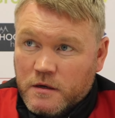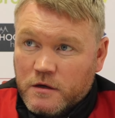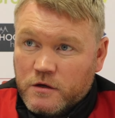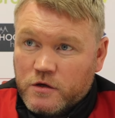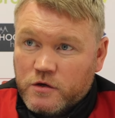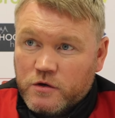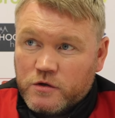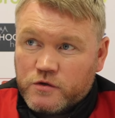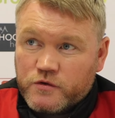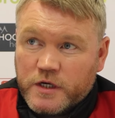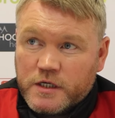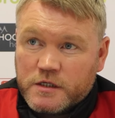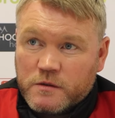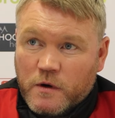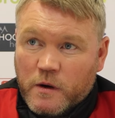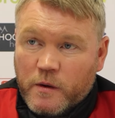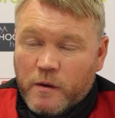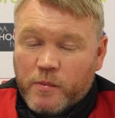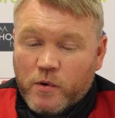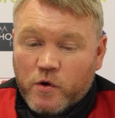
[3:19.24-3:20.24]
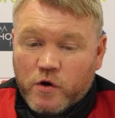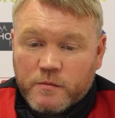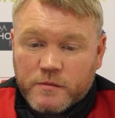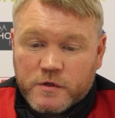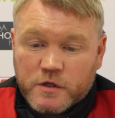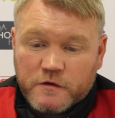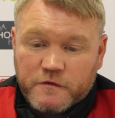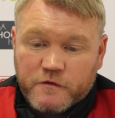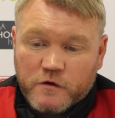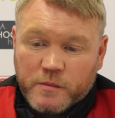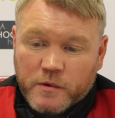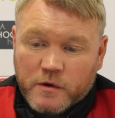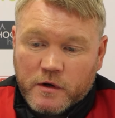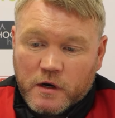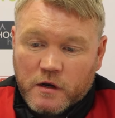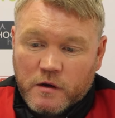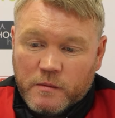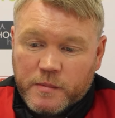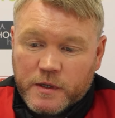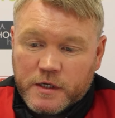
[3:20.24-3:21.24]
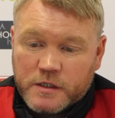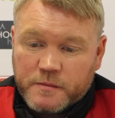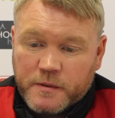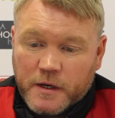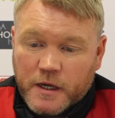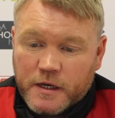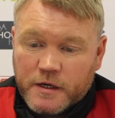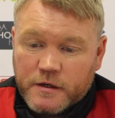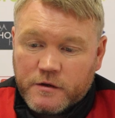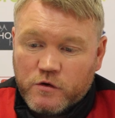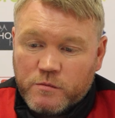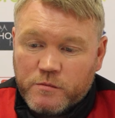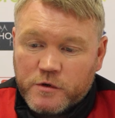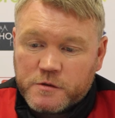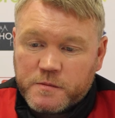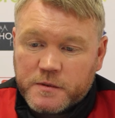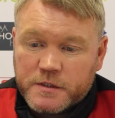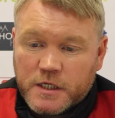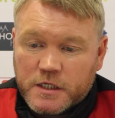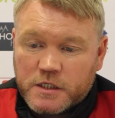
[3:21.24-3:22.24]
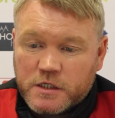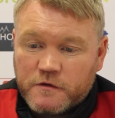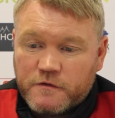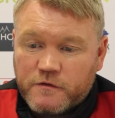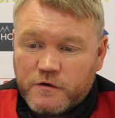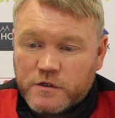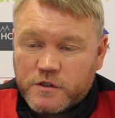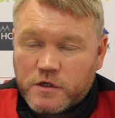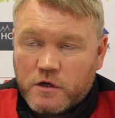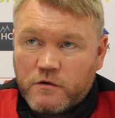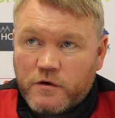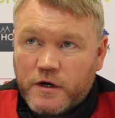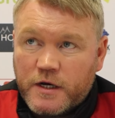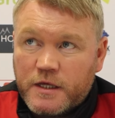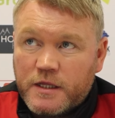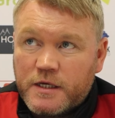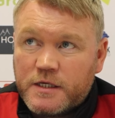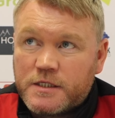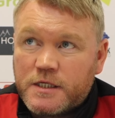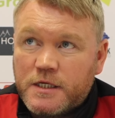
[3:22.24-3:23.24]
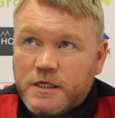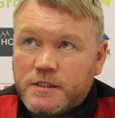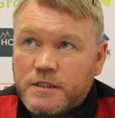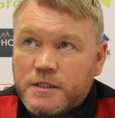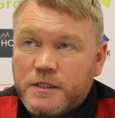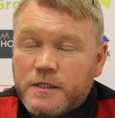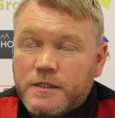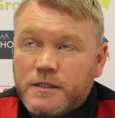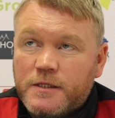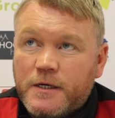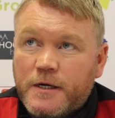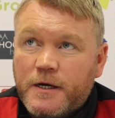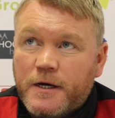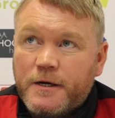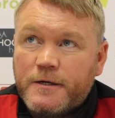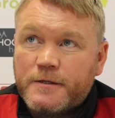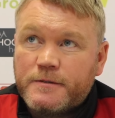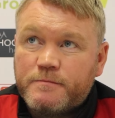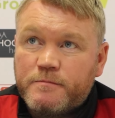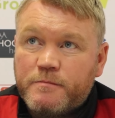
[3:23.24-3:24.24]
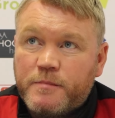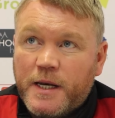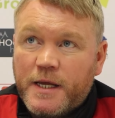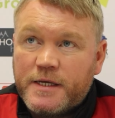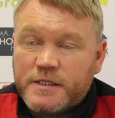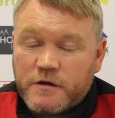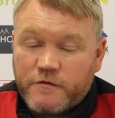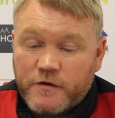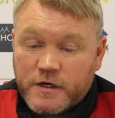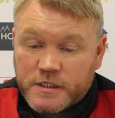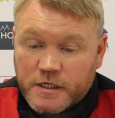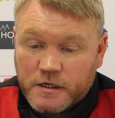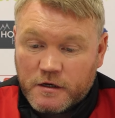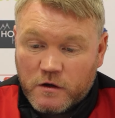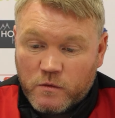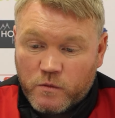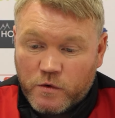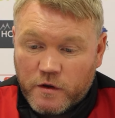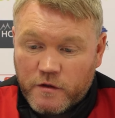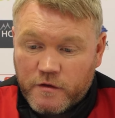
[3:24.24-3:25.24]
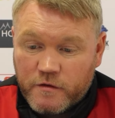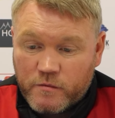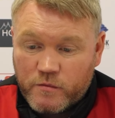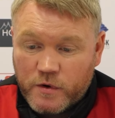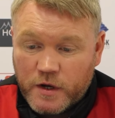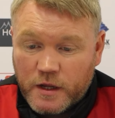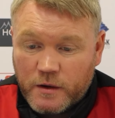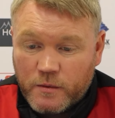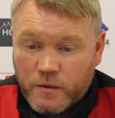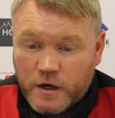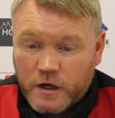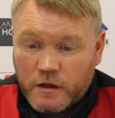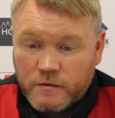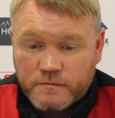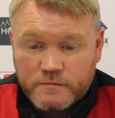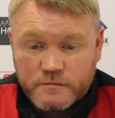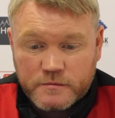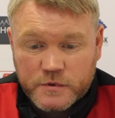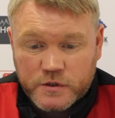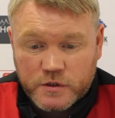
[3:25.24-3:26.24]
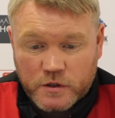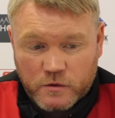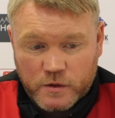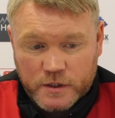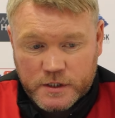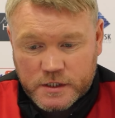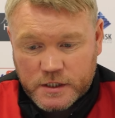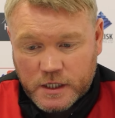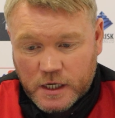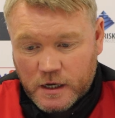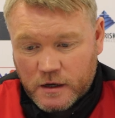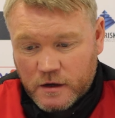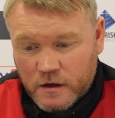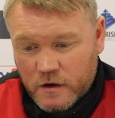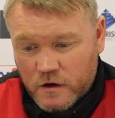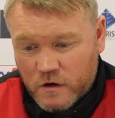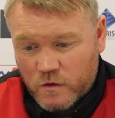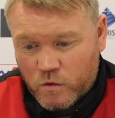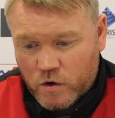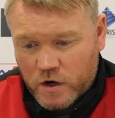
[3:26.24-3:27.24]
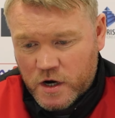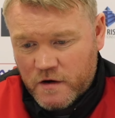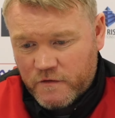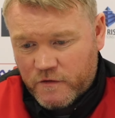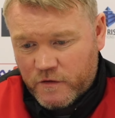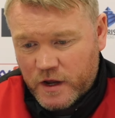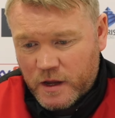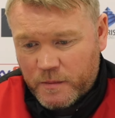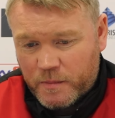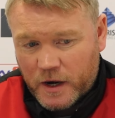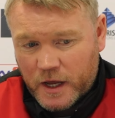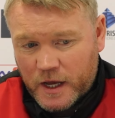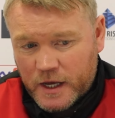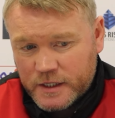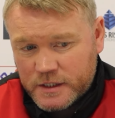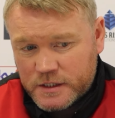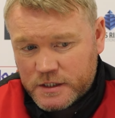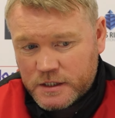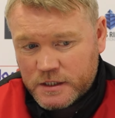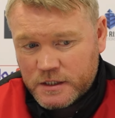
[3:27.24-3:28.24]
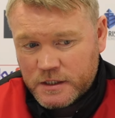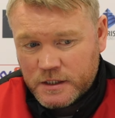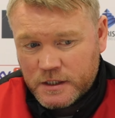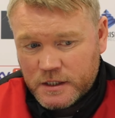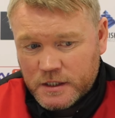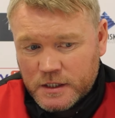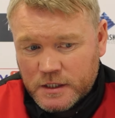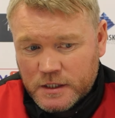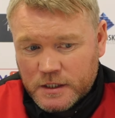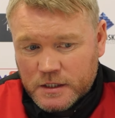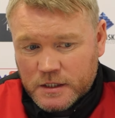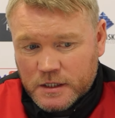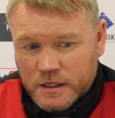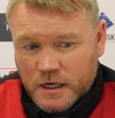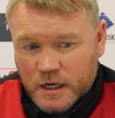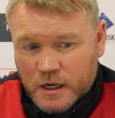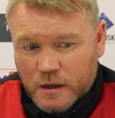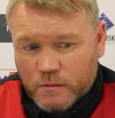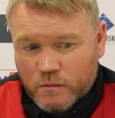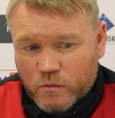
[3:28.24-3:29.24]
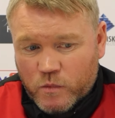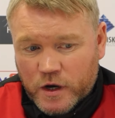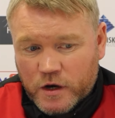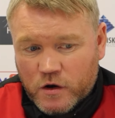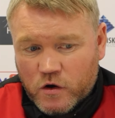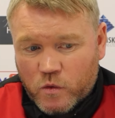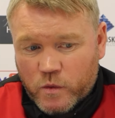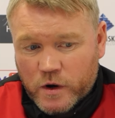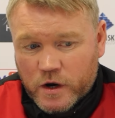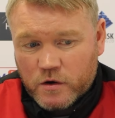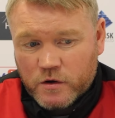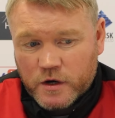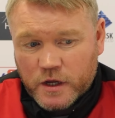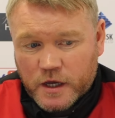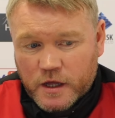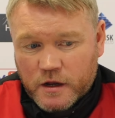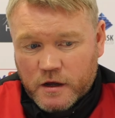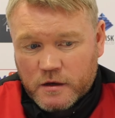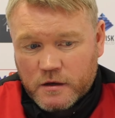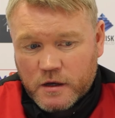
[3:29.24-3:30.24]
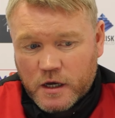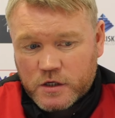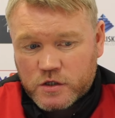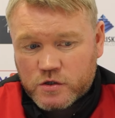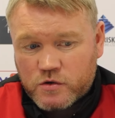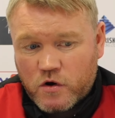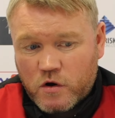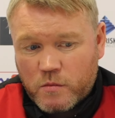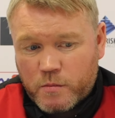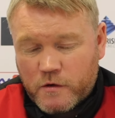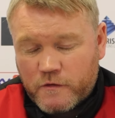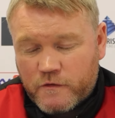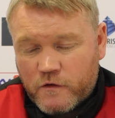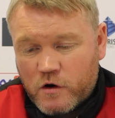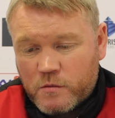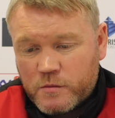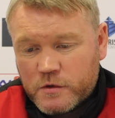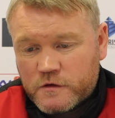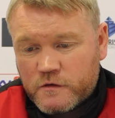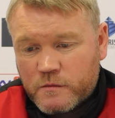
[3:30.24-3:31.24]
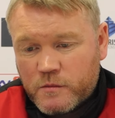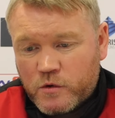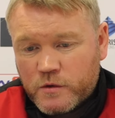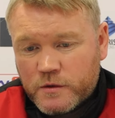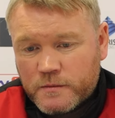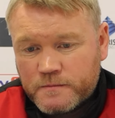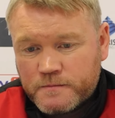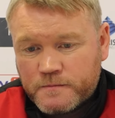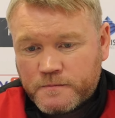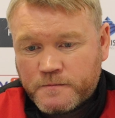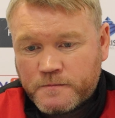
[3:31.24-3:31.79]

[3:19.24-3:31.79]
a huge reason why we brought him to the football club. He's played in numerous positions for us already this season, and plays every single one of them really well. So it's wherever he plays, we know we're going to get a strong performance from Owen.